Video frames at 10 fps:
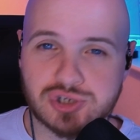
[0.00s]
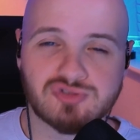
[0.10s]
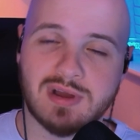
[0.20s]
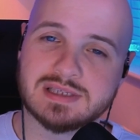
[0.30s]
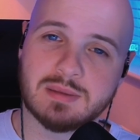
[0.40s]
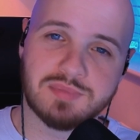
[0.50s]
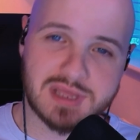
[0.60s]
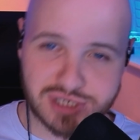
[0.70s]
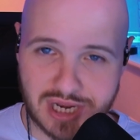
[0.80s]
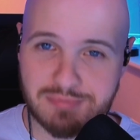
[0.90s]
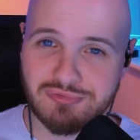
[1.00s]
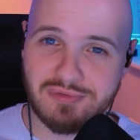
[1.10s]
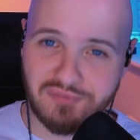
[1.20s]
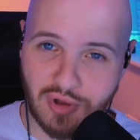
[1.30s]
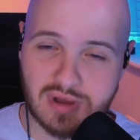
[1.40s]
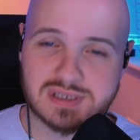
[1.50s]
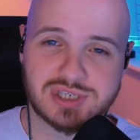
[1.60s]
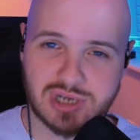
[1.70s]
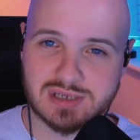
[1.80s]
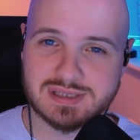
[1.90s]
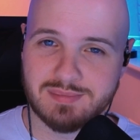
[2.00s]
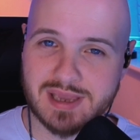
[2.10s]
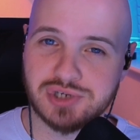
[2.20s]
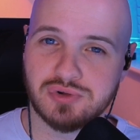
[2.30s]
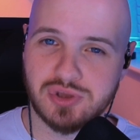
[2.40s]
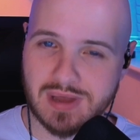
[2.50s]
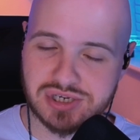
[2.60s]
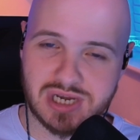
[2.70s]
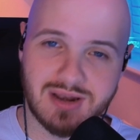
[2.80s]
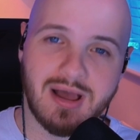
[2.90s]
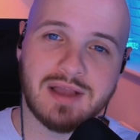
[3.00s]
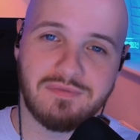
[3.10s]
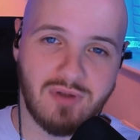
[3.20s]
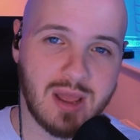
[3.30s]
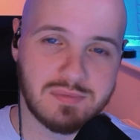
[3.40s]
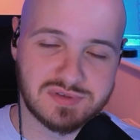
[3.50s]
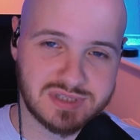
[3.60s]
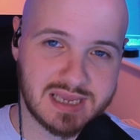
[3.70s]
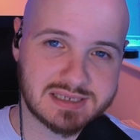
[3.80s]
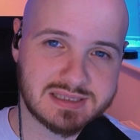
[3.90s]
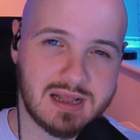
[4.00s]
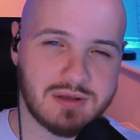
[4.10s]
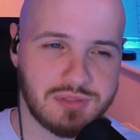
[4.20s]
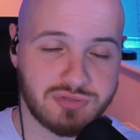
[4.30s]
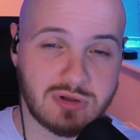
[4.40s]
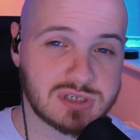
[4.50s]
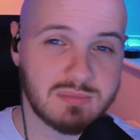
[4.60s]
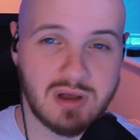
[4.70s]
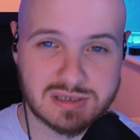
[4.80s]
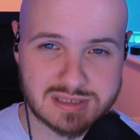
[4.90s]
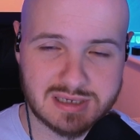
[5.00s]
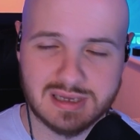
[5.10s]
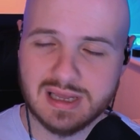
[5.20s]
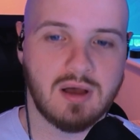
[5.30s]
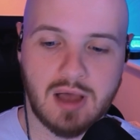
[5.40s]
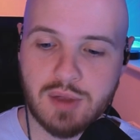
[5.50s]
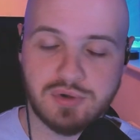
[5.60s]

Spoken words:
try something cheaper at first just to make sure you actually like flying with sticks. Like a Thrustmaster, I